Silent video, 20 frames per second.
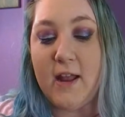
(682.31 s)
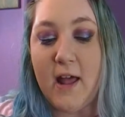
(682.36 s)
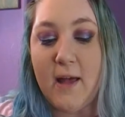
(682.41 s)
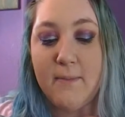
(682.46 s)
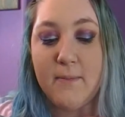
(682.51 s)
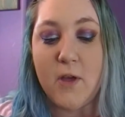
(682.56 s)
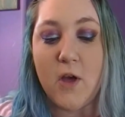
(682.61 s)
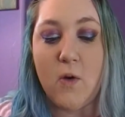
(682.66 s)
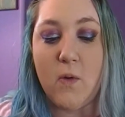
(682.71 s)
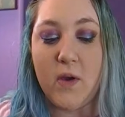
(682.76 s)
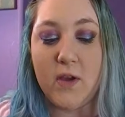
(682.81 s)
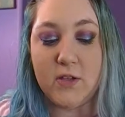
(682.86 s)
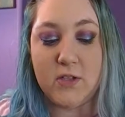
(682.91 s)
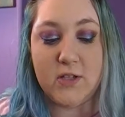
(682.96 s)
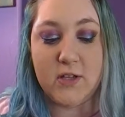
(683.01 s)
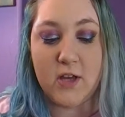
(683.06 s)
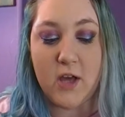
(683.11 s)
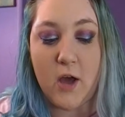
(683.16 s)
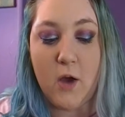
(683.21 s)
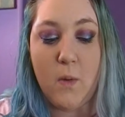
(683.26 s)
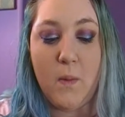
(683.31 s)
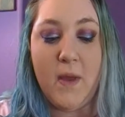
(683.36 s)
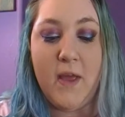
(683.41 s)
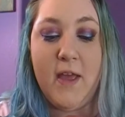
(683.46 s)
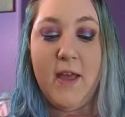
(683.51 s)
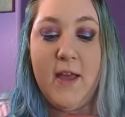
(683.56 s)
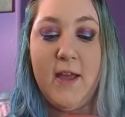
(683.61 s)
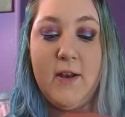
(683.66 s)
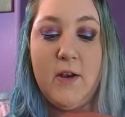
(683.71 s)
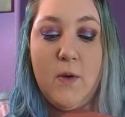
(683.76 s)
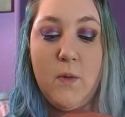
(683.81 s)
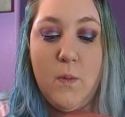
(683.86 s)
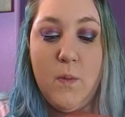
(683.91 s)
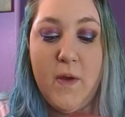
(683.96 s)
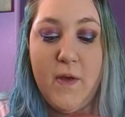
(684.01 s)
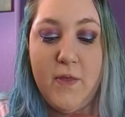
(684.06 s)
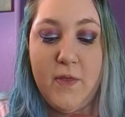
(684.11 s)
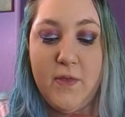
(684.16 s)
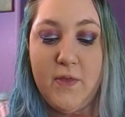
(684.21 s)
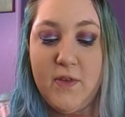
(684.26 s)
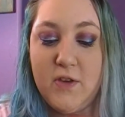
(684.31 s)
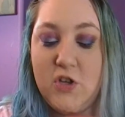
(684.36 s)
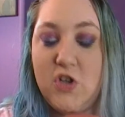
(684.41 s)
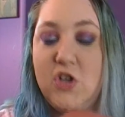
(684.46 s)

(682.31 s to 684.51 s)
I'm going to go in with the